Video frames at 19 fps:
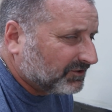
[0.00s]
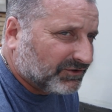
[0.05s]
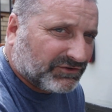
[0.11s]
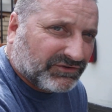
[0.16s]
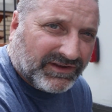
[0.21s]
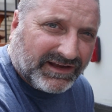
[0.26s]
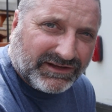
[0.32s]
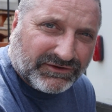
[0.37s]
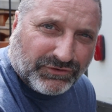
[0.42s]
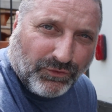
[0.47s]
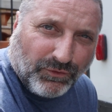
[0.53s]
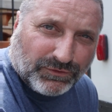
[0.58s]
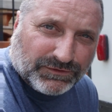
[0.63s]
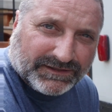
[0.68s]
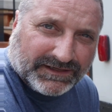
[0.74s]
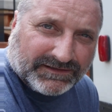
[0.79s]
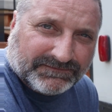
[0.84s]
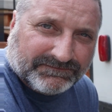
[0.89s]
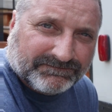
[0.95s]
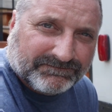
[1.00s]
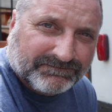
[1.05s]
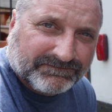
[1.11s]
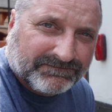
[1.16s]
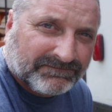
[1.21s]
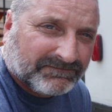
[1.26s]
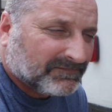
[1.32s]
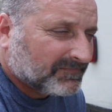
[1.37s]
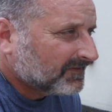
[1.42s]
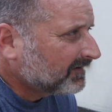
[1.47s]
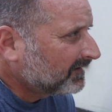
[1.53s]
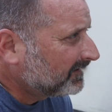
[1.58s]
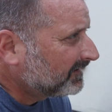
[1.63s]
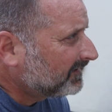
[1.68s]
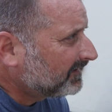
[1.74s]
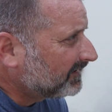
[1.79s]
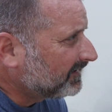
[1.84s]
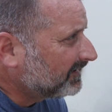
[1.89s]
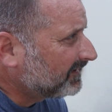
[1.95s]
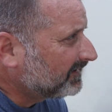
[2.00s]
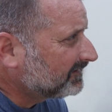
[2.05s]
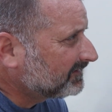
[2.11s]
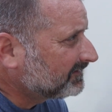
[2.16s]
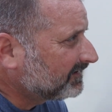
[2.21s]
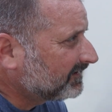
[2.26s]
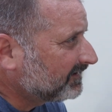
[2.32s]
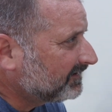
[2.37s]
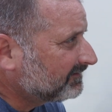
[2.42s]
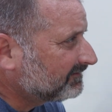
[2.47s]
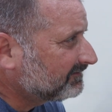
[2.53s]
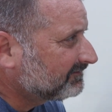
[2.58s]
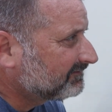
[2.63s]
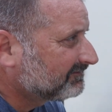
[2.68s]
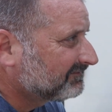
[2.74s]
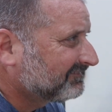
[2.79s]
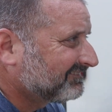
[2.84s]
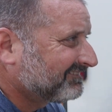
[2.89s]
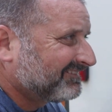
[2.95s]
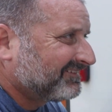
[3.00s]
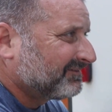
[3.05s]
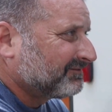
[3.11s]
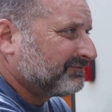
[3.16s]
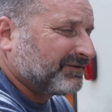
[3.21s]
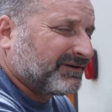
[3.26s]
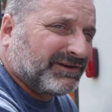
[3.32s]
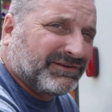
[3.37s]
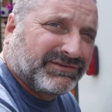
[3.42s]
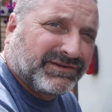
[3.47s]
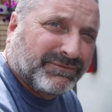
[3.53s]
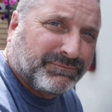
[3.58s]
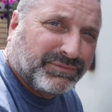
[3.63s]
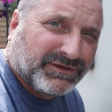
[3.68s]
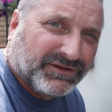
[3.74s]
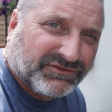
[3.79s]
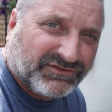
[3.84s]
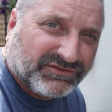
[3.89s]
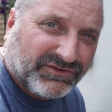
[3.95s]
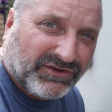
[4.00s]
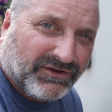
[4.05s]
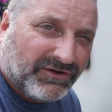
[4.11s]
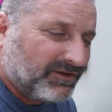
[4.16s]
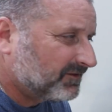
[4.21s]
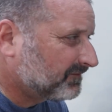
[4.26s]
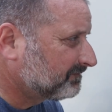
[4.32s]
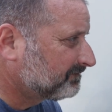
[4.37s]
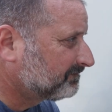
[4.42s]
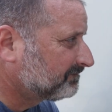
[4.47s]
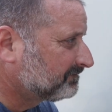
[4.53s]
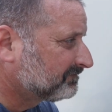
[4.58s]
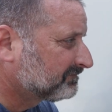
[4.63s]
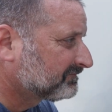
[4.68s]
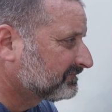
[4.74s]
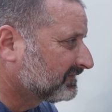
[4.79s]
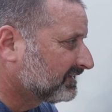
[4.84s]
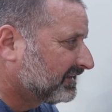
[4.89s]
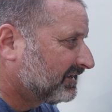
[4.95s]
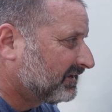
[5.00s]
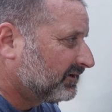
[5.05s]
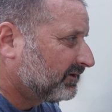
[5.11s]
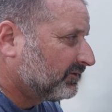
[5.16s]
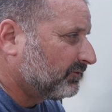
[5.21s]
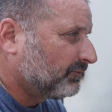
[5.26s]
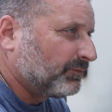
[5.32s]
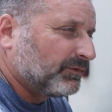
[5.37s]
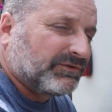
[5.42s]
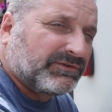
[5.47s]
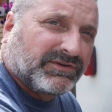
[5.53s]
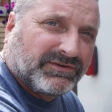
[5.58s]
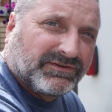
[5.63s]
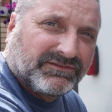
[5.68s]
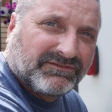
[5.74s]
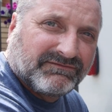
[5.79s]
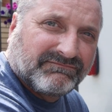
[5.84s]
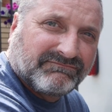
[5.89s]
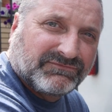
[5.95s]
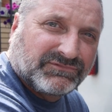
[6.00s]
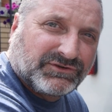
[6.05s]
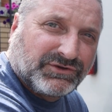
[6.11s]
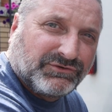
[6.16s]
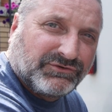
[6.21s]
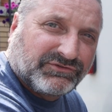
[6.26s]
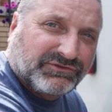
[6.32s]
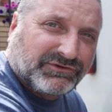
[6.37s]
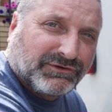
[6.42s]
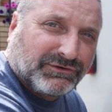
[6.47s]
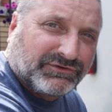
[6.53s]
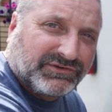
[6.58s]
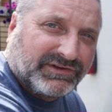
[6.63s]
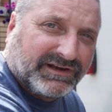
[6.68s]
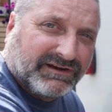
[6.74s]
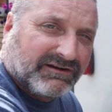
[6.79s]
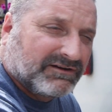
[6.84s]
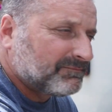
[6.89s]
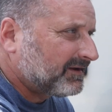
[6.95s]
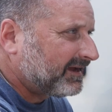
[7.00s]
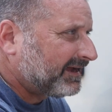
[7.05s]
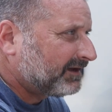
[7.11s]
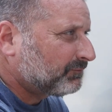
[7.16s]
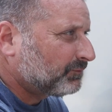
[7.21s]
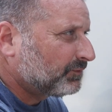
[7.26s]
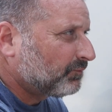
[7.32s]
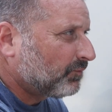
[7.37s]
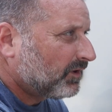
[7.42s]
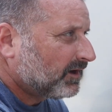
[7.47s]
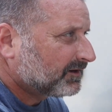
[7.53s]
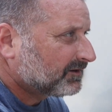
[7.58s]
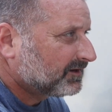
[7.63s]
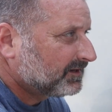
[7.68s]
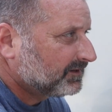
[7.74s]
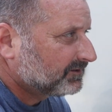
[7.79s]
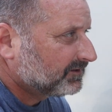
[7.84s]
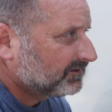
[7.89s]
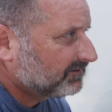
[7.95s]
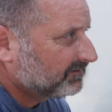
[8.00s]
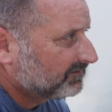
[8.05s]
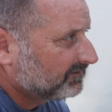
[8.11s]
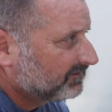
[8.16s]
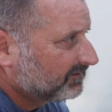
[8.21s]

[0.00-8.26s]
Looks like it's holding. And very simple install. It was 2 screws here on my Atwood water heater.